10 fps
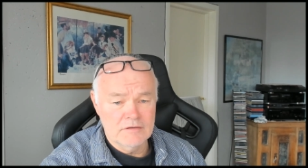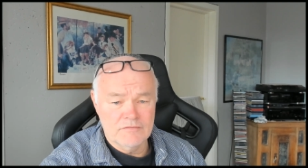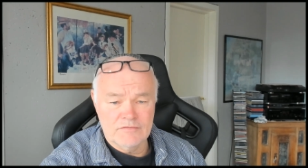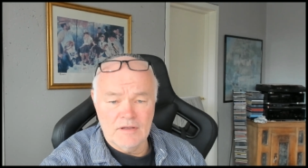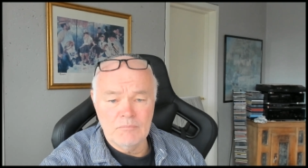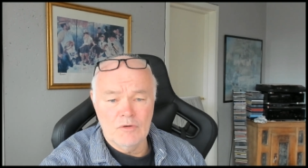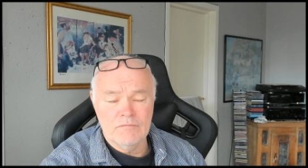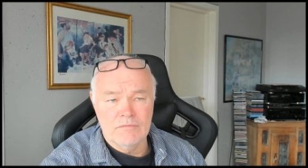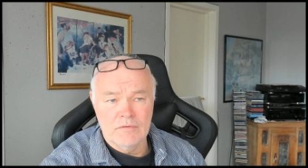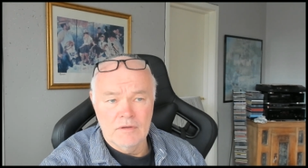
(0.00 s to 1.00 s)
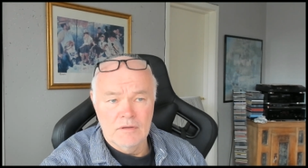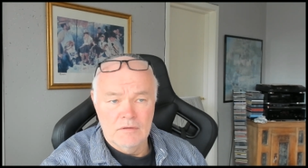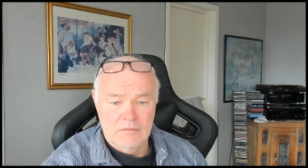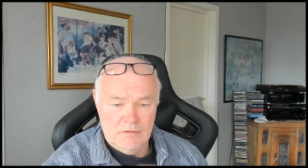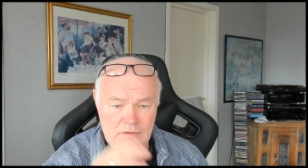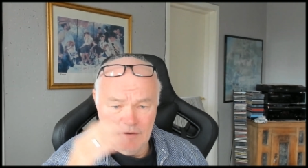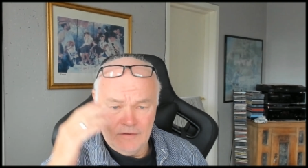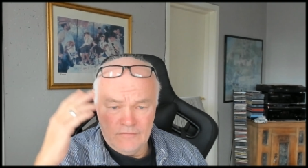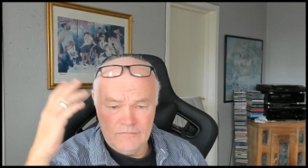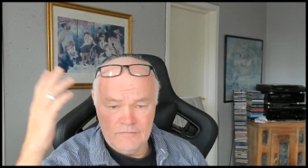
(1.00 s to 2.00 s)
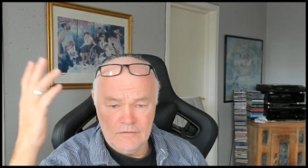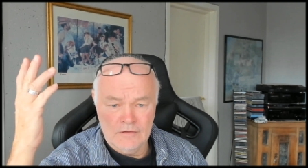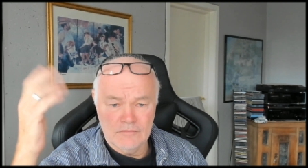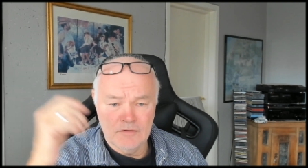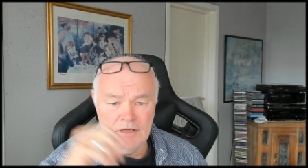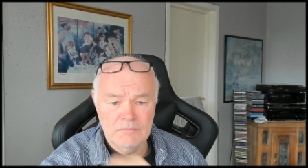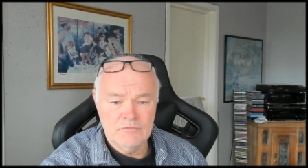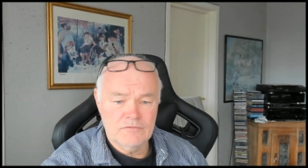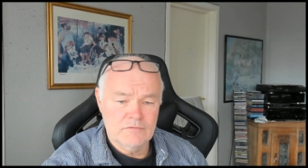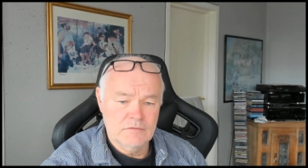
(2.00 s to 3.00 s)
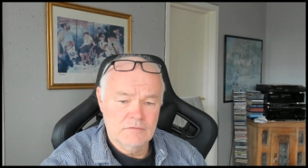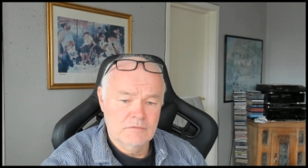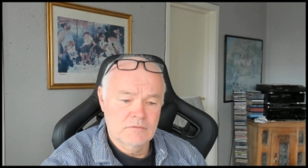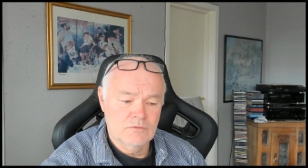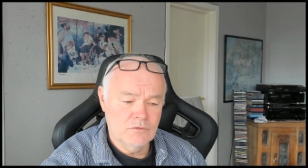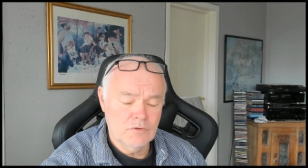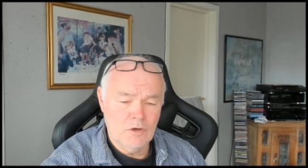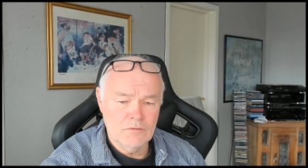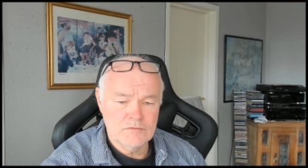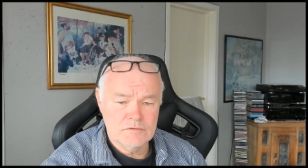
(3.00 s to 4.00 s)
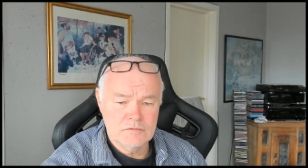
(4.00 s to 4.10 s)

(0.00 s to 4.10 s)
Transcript: of his uh, dreams who knows